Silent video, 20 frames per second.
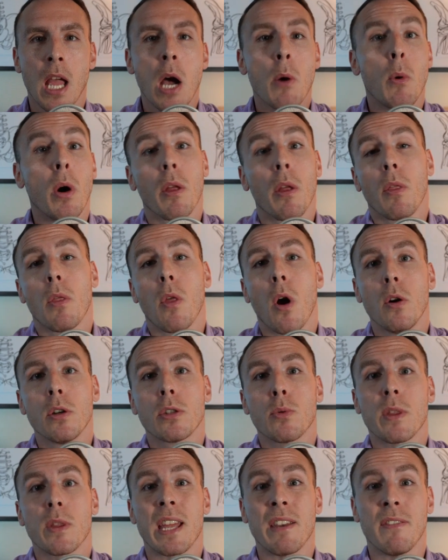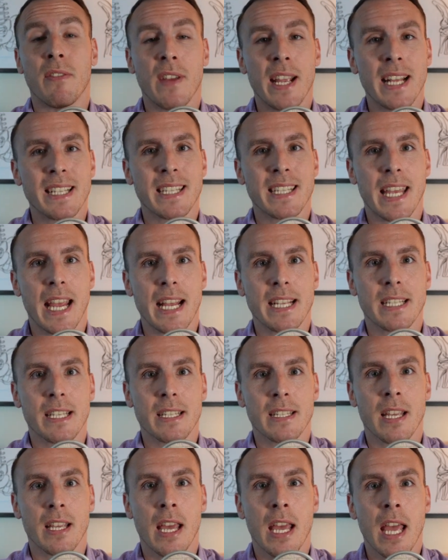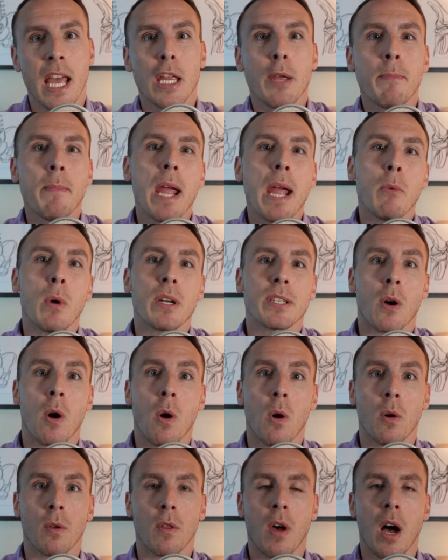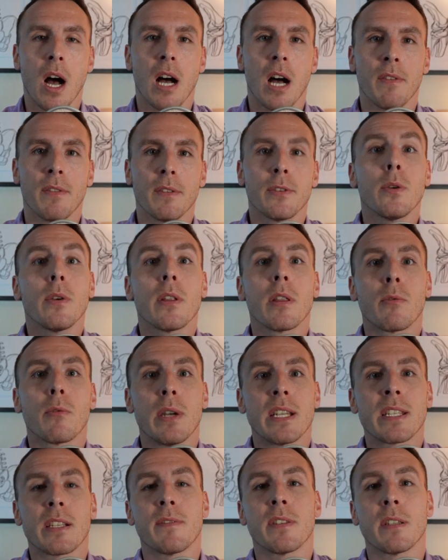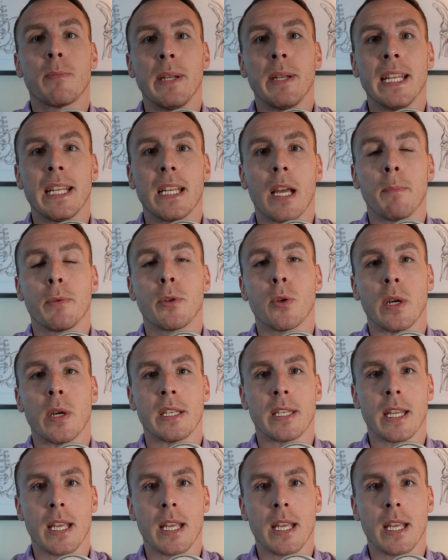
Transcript: While in those with advanced cases, you may want to hold off due to the risk of speeding up joint